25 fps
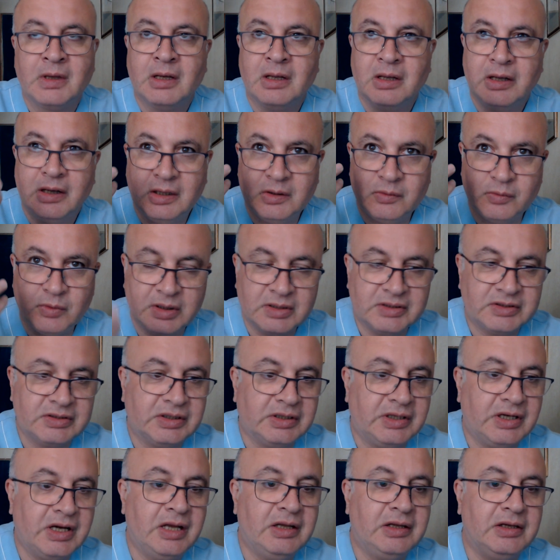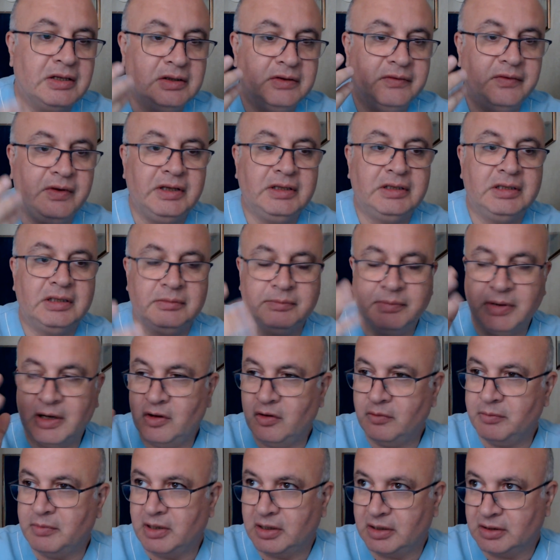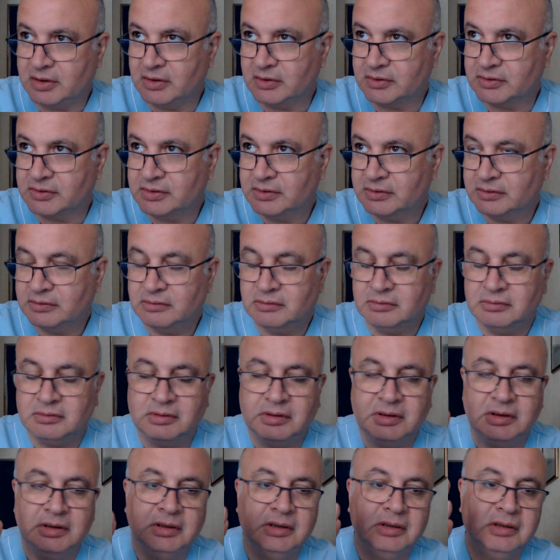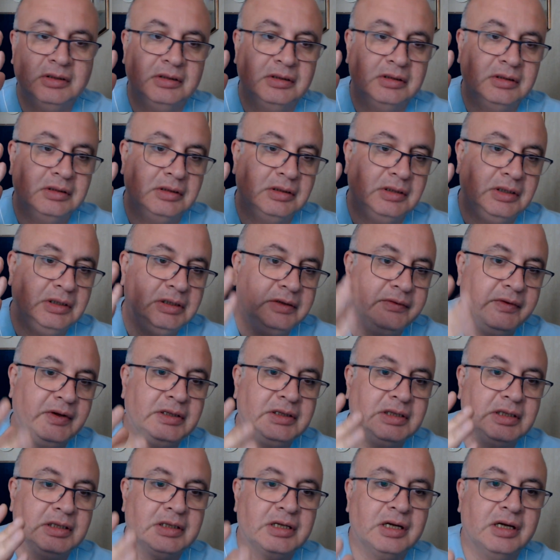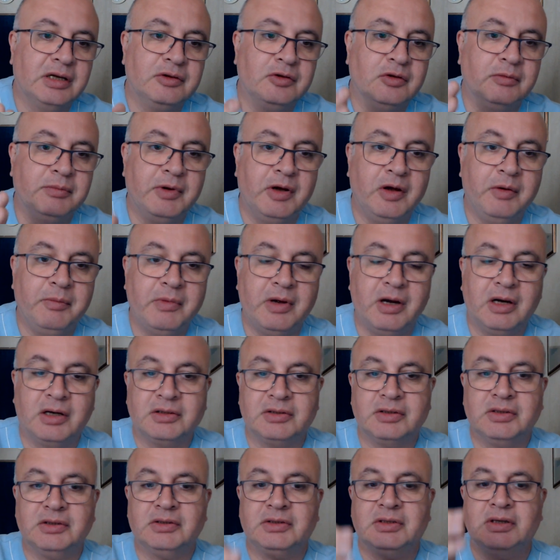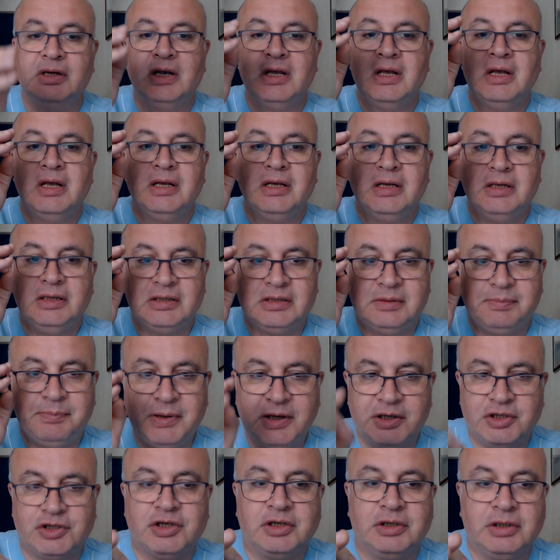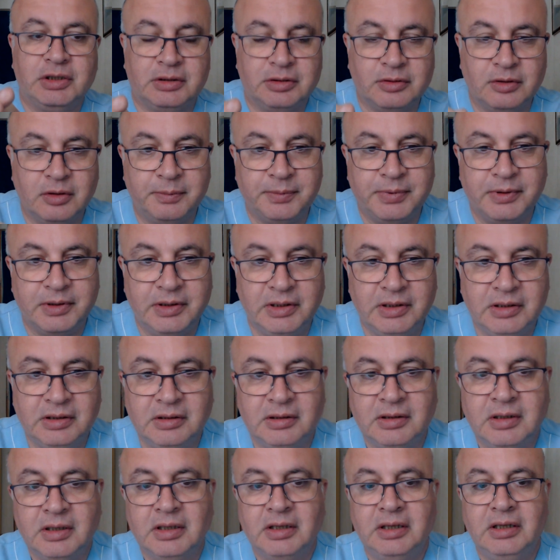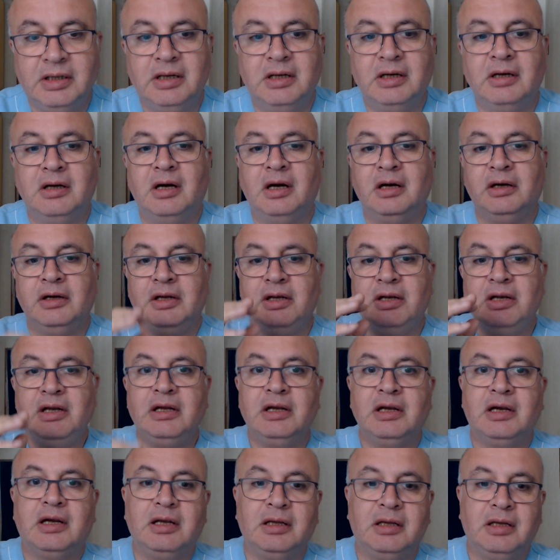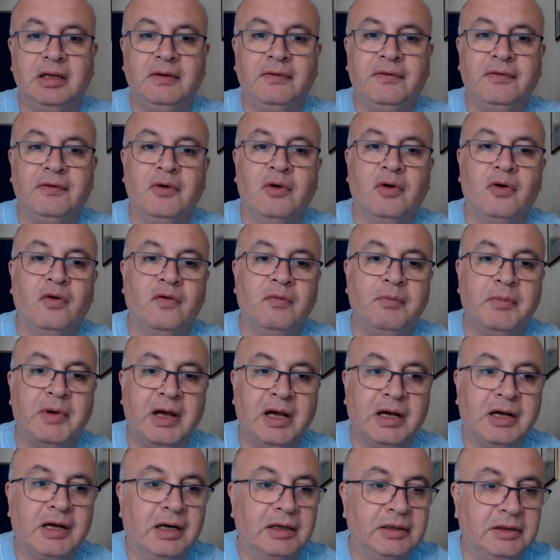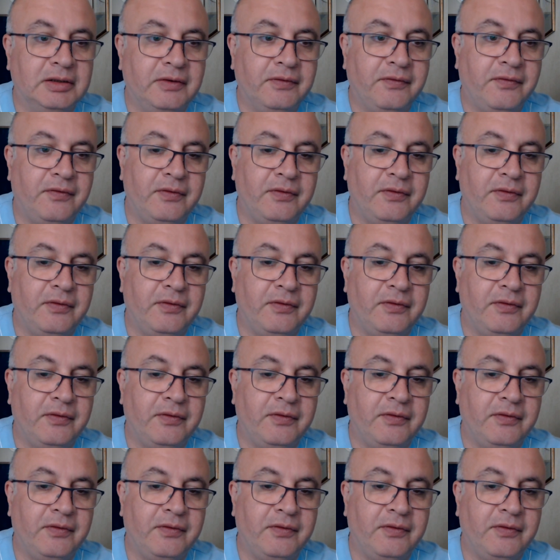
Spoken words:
And once again, elevated biomarkers, elevated cardio biomarkers, especially troponin, here are indicative of myocardial